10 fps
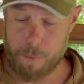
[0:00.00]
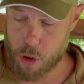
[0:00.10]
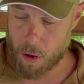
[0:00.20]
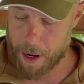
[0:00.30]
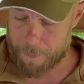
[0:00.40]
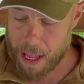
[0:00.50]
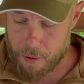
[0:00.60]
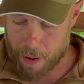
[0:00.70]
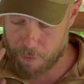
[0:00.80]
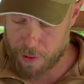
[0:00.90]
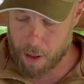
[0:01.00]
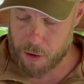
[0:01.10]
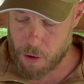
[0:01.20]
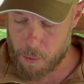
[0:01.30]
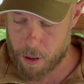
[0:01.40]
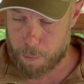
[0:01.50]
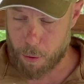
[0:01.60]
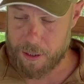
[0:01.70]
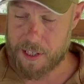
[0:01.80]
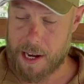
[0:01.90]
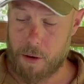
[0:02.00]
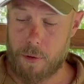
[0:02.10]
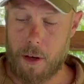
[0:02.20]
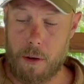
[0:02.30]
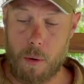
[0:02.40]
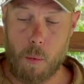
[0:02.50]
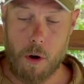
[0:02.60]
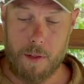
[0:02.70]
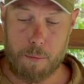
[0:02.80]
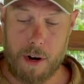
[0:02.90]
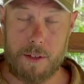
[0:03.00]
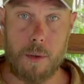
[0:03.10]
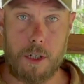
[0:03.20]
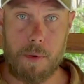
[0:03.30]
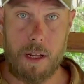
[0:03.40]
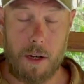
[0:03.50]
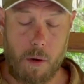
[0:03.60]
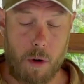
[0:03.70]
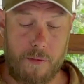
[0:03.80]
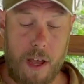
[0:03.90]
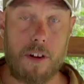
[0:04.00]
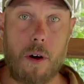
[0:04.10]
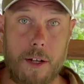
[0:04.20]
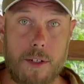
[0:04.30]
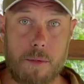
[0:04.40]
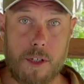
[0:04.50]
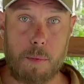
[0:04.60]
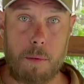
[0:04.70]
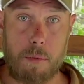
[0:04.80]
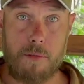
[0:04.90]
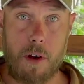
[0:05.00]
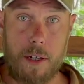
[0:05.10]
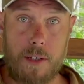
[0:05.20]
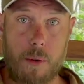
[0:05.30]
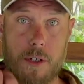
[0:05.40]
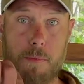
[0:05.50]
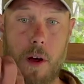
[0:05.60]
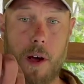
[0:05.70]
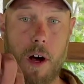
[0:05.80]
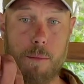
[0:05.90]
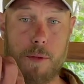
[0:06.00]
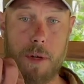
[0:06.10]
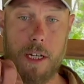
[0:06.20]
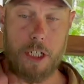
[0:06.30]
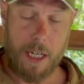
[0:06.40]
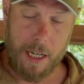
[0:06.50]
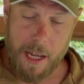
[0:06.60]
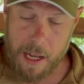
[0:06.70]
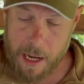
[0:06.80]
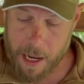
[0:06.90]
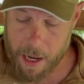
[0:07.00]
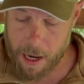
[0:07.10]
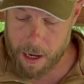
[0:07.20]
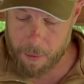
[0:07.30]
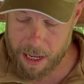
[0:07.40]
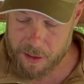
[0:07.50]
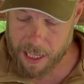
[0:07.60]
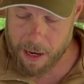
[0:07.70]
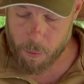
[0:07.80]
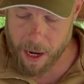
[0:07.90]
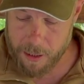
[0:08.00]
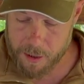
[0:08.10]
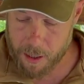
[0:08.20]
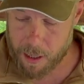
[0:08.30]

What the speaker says: try it. The other thing I do want to point out though, one of the brands which has been, or one of the other items that's been provided to us by Arms BG is again Razor